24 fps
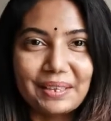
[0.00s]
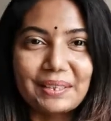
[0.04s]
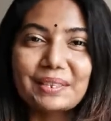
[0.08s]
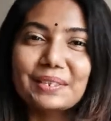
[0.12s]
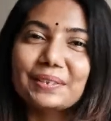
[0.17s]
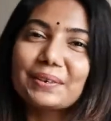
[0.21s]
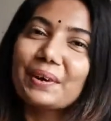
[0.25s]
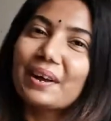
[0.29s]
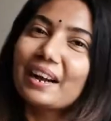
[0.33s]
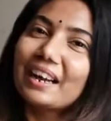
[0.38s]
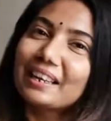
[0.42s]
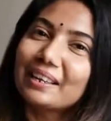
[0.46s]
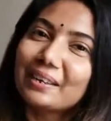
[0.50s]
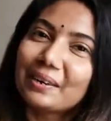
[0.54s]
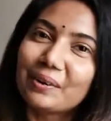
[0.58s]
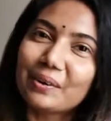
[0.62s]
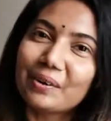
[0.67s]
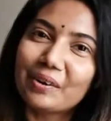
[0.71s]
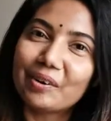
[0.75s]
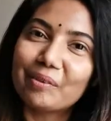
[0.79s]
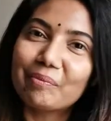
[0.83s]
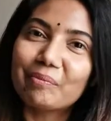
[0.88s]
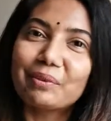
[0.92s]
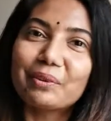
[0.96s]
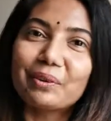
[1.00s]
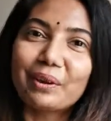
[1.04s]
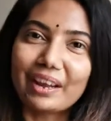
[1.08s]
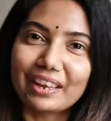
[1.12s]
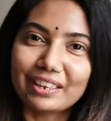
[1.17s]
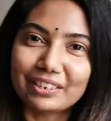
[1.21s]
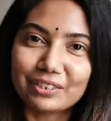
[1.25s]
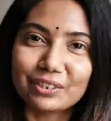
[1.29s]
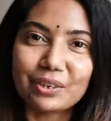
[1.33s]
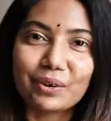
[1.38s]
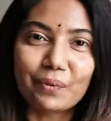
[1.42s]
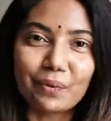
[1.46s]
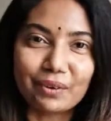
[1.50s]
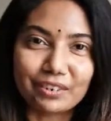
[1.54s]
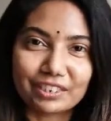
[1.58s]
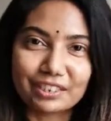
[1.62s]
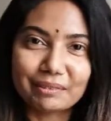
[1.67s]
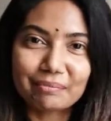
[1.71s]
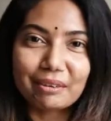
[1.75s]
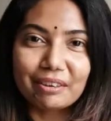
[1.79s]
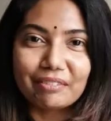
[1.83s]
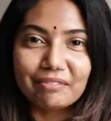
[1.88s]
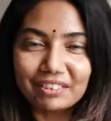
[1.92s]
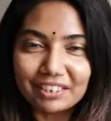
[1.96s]
So I hope you enjoy
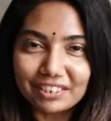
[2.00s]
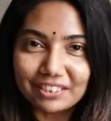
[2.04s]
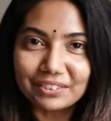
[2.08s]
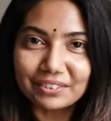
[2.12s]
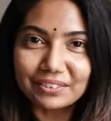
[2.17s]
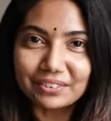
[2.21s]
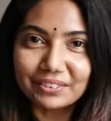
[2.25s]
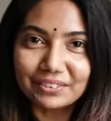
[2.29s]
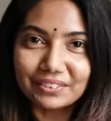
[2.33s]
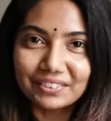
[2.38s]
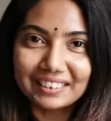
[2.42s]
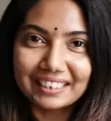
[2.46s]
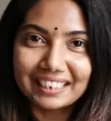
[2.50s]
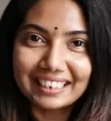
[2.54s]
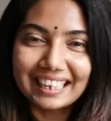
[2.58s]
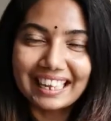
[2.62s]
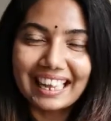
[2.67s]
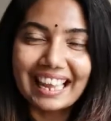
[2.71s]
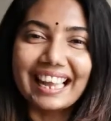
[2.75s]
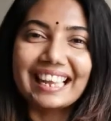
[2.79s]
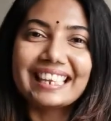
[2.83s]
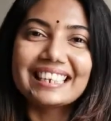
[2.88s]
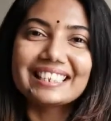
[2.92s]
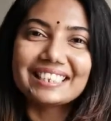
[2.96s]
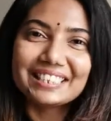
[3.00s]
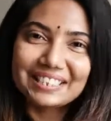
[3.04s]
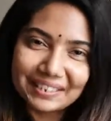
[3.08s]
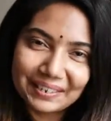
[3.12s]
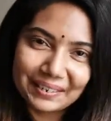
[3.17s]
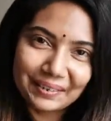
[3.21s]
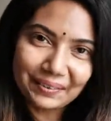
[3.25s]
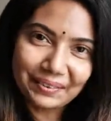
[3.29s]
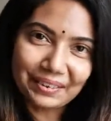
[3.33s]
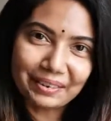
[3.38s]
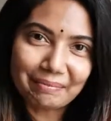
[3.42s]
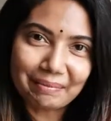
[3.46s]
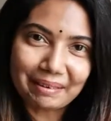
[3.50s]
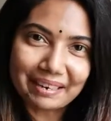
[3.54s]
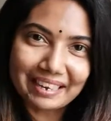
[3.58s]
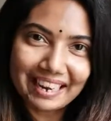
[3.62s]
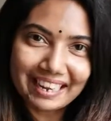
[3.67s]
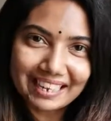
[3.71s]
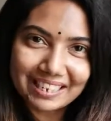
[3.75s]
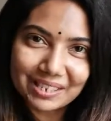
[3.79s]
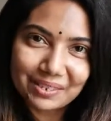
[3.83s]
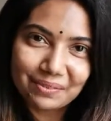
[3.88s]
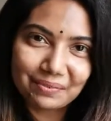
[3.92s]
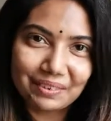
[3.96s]
watching my video and see you in my
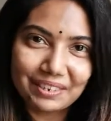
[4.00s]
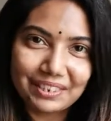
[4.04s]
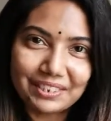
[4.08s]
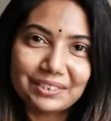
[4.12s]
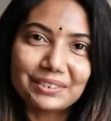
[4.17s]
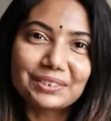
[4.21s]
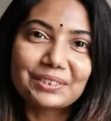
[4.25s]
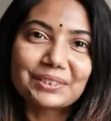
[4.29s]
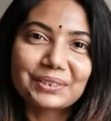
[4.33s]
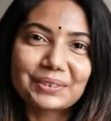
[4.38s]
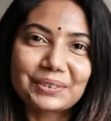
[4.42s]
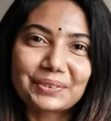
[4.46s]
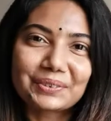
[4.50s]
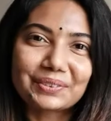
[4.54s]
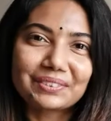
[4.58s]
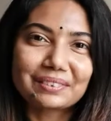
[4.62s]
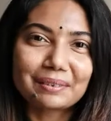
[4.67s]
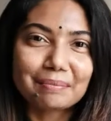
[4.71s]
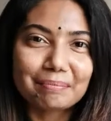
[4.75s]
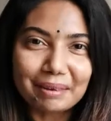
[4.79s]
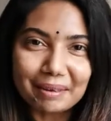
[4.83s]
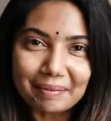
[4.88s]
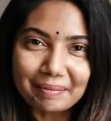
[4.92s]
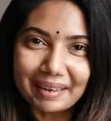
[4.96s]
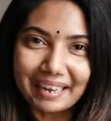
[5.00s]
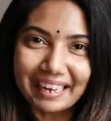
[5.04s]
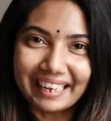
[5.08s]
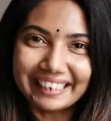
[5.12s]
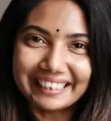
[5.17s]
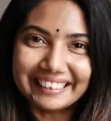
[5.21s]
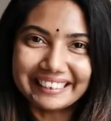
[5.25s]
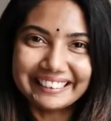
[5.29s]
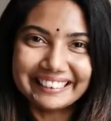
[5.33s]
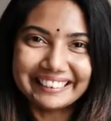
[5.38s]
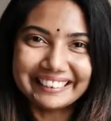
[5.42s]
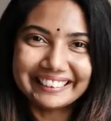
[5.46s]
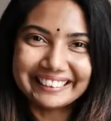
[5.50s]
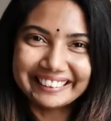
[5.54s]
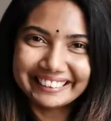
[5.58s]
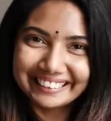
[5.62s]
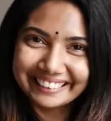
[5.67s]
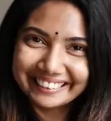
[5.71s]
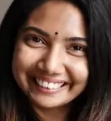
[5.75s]
next video soon. Bye bye.